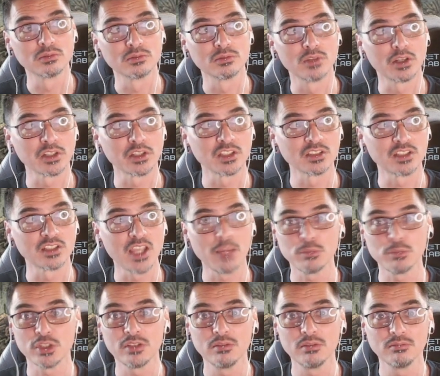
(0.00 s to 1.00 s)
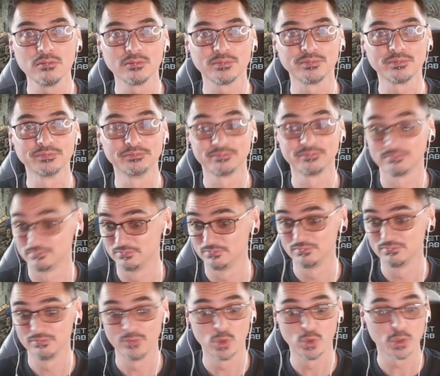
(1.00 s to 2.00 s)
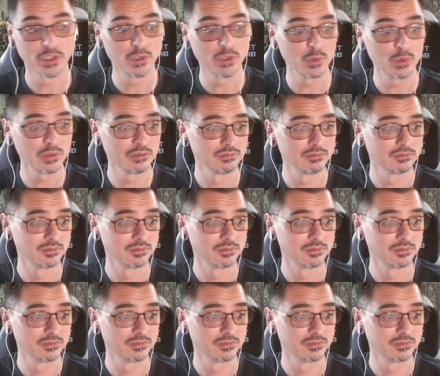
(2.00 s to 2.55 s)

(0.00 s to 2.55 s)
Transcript: not get captured or killed.